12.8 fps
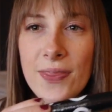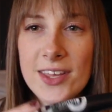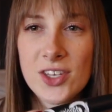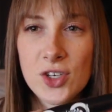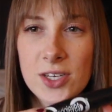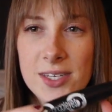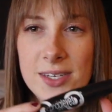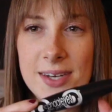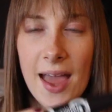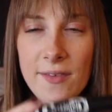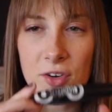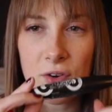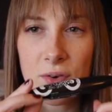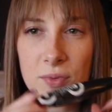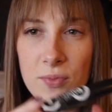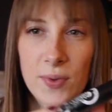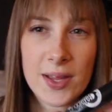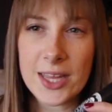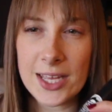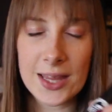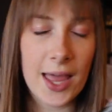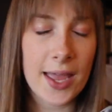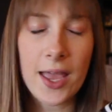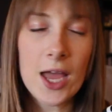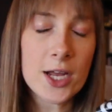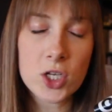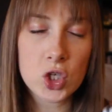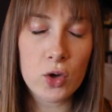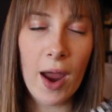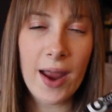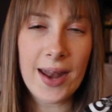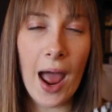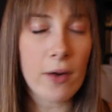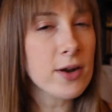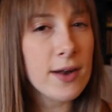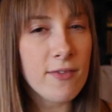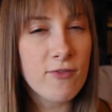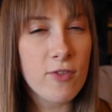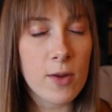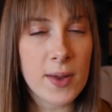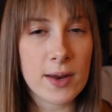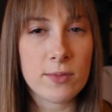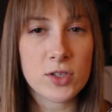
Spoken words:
this just never really like dried out enough for me.